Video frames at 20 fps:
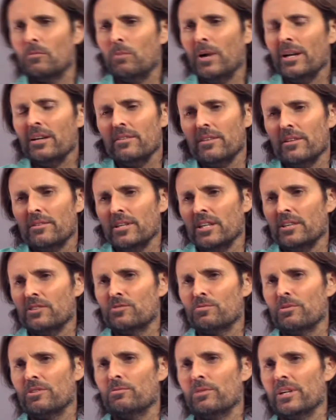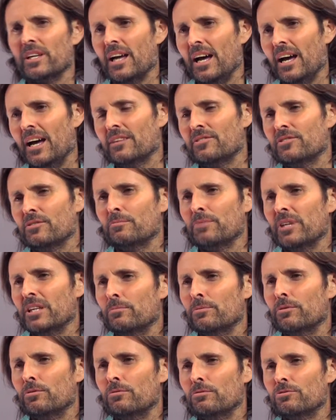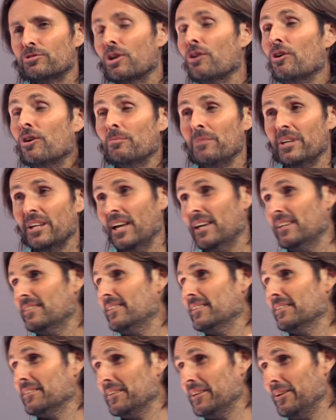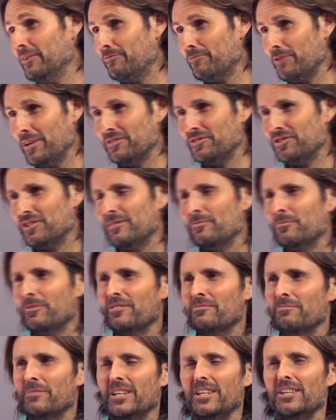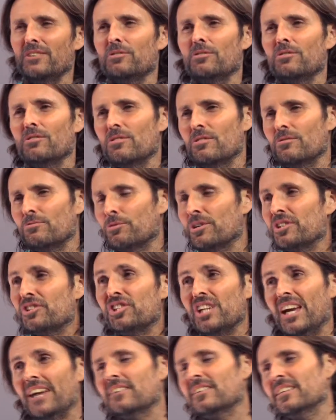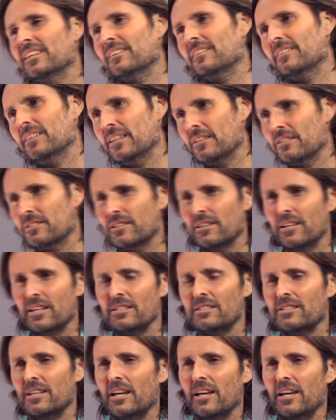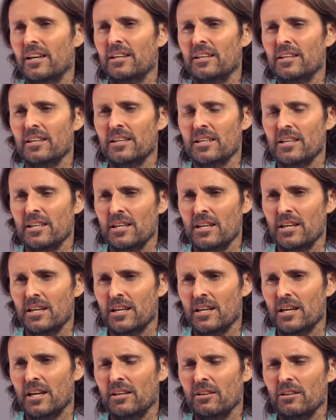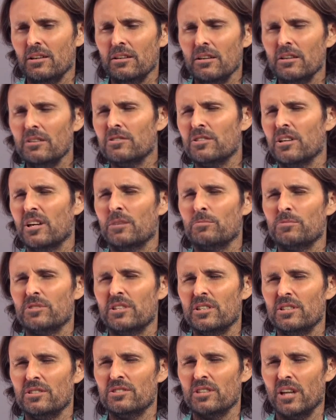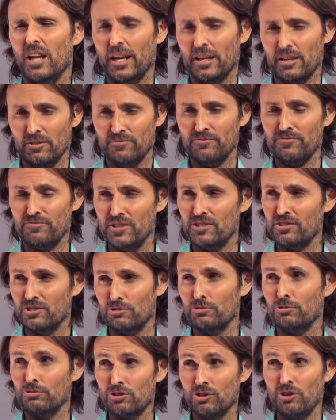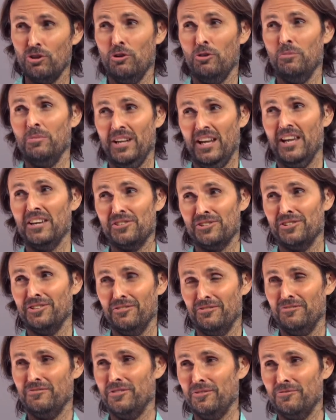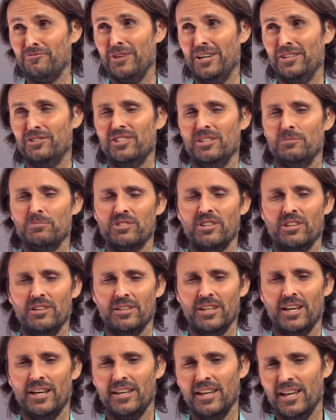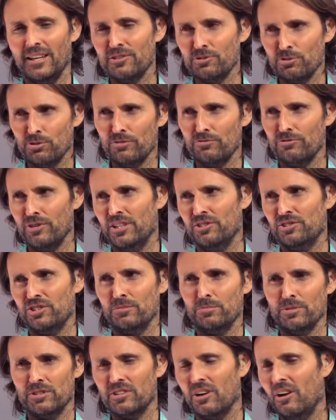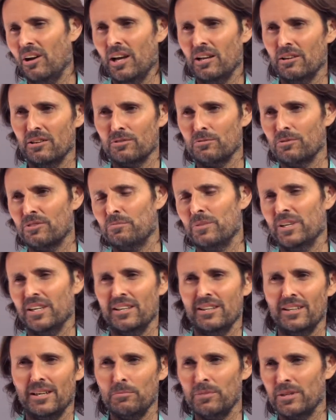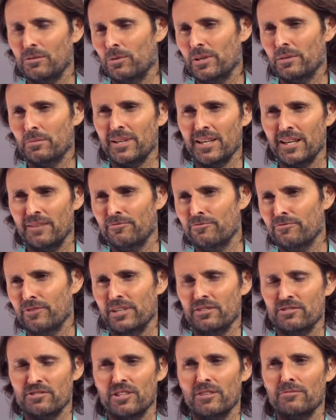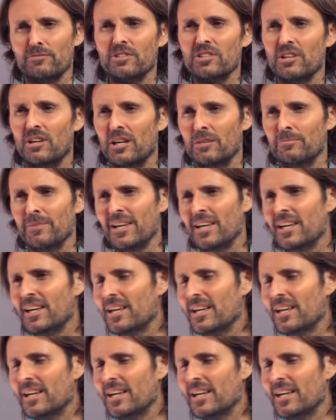One of the things with regard to people terminating their friendship with me or rejecting things that I say, and a lot of times it is like a physical termination of the friendship. So they enter a friendship, a dialogue with me, they be, we become friends over time.